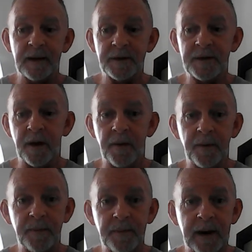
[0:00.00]

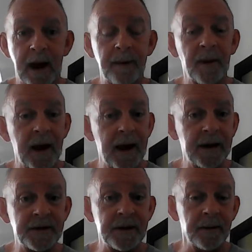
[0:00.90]
so God
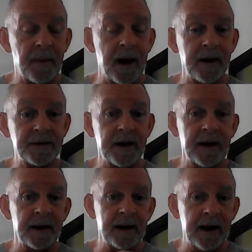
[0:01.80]
bless the
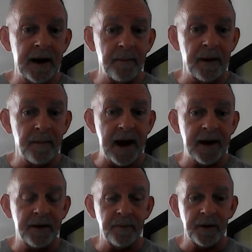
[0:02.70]
boxing and the
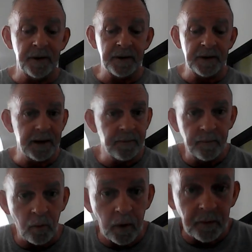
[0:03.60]
MMA community
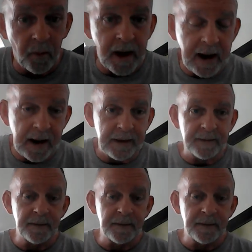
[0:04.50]
worldwide.